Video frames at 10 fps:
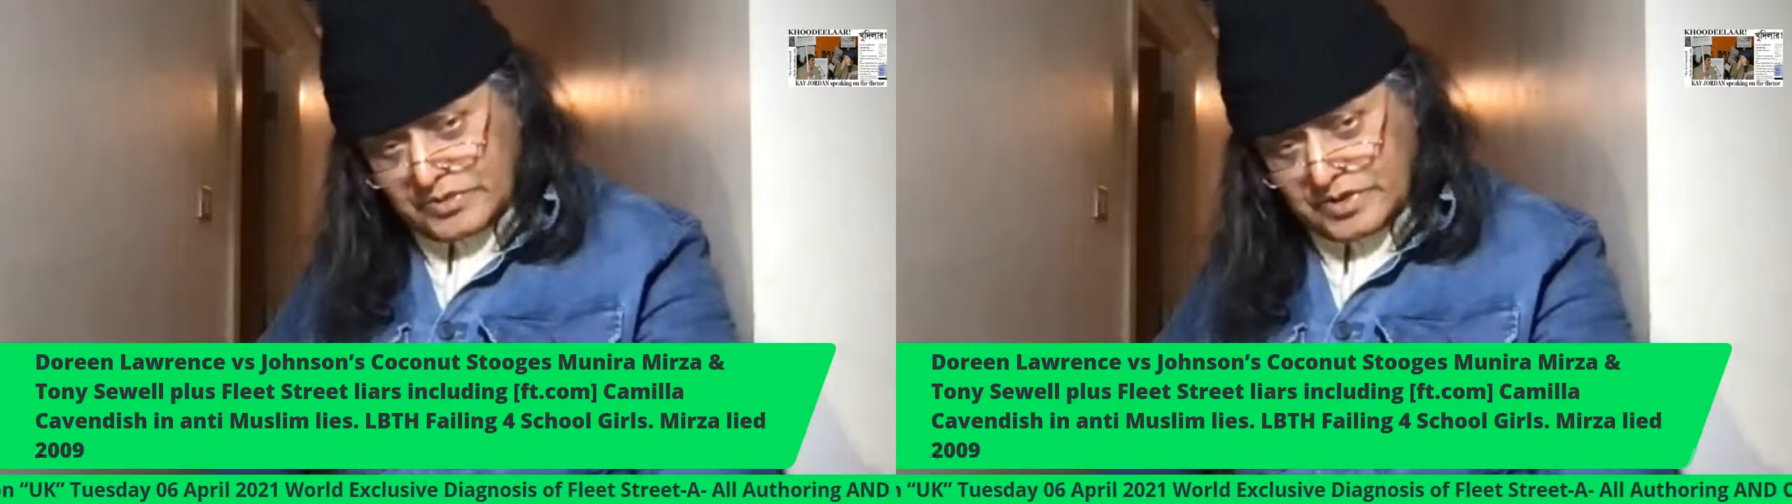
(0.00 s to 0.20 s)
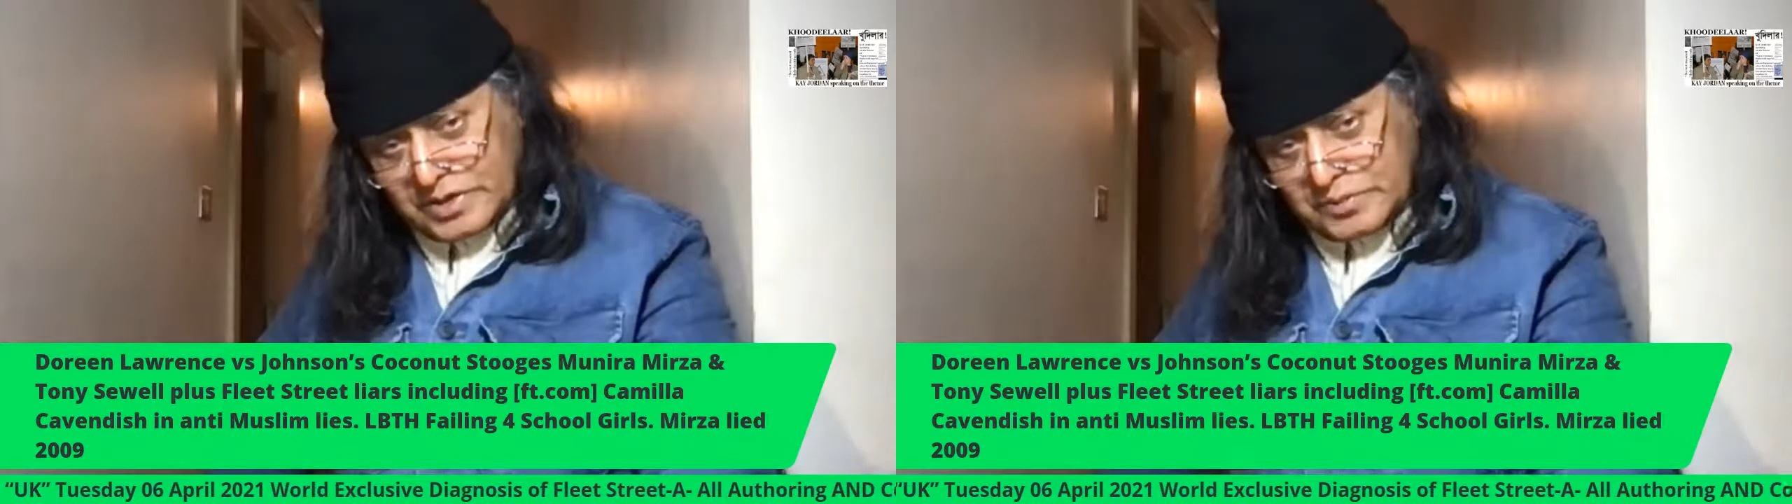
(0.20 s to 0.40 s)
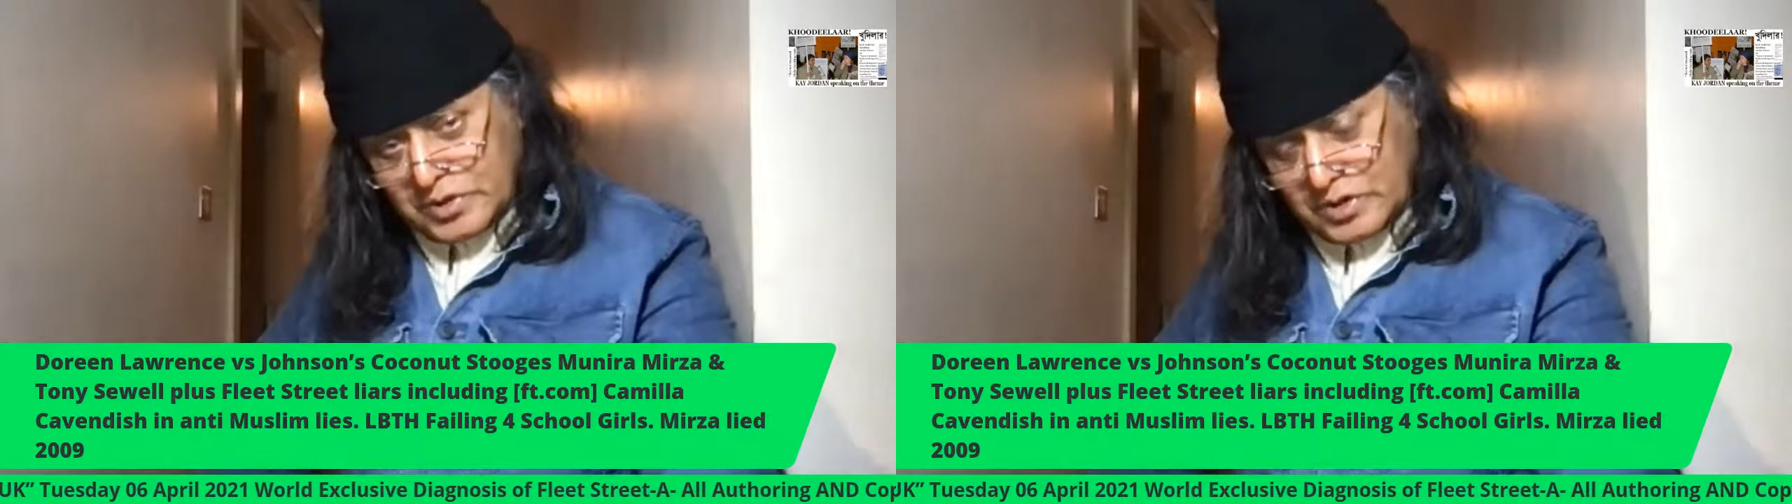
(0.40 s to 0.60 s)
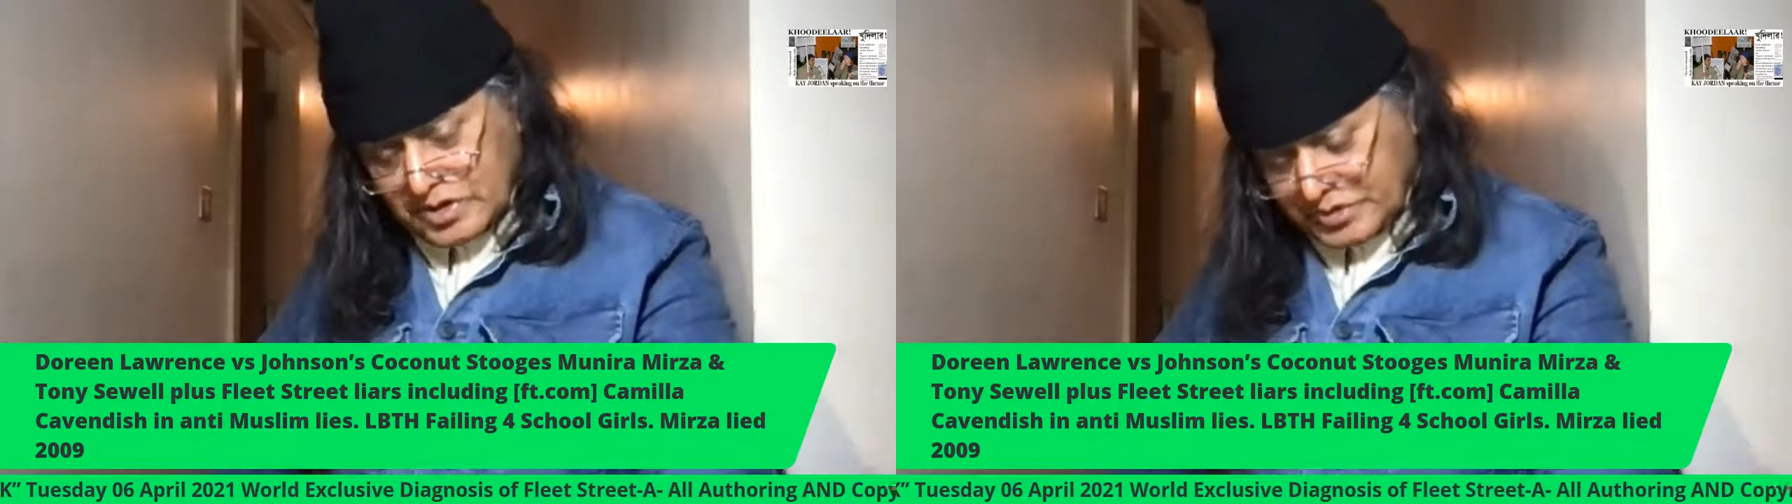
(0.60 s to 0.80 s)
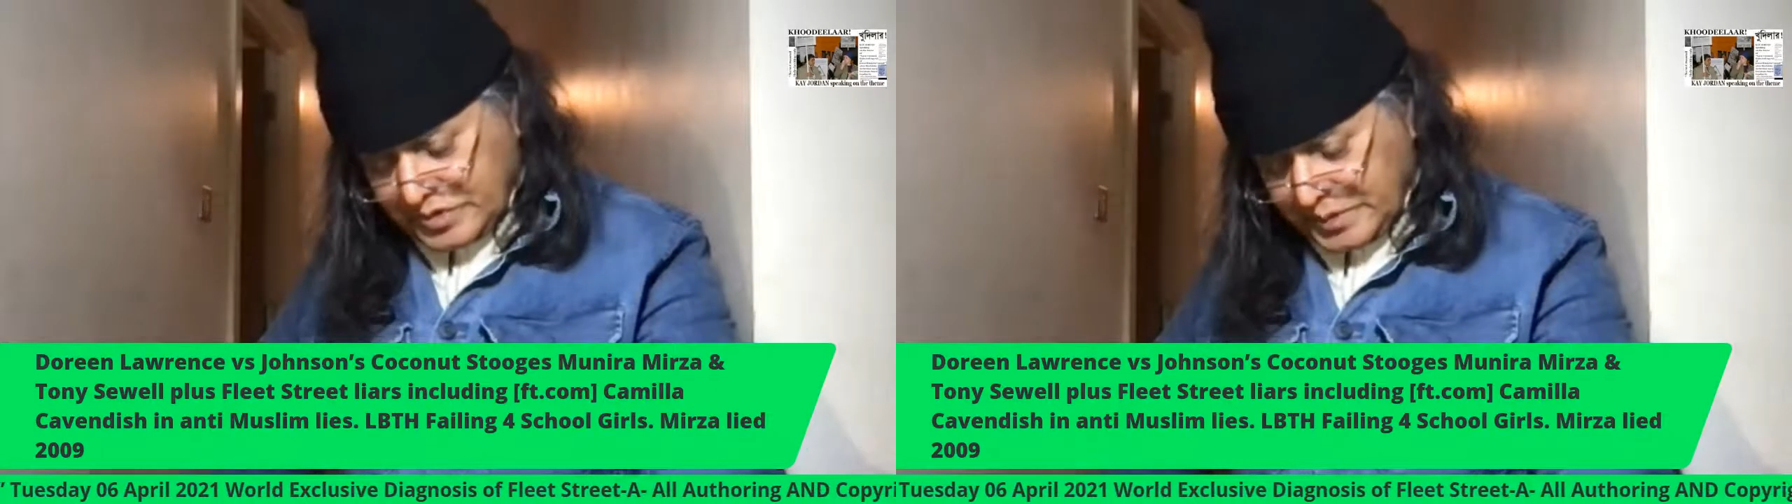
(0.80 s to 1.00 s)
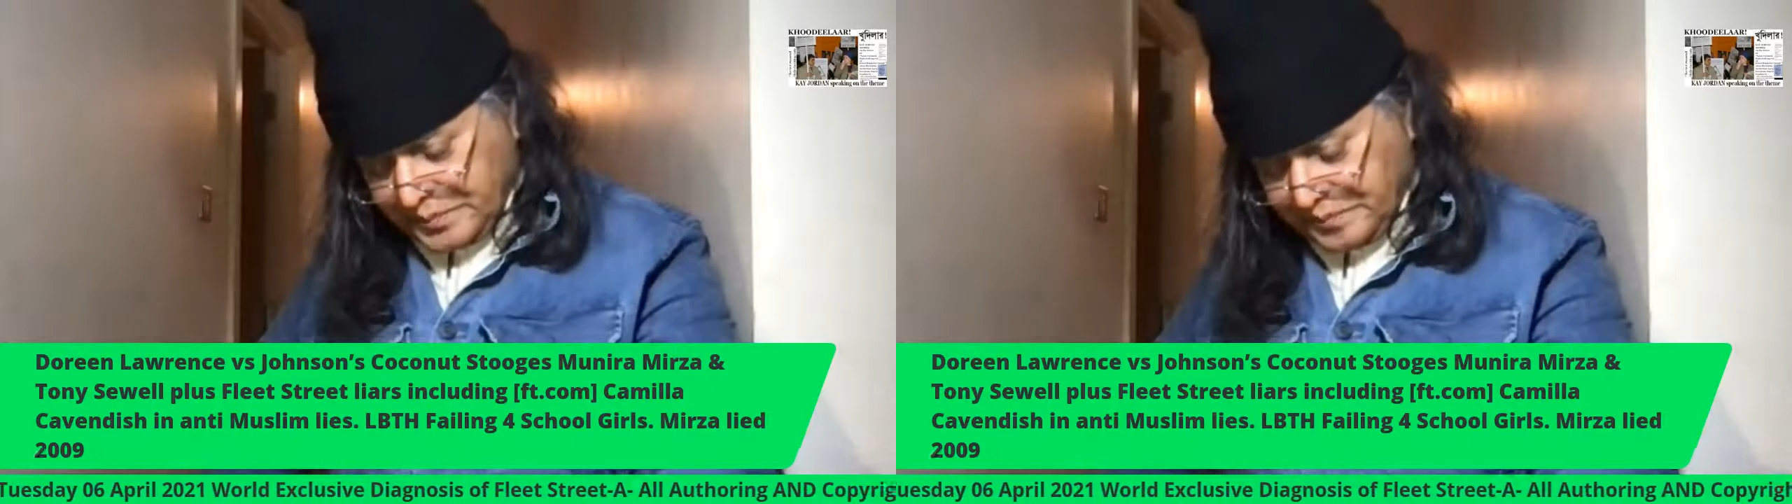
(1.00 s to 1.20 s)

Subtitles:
Street bureaucracy,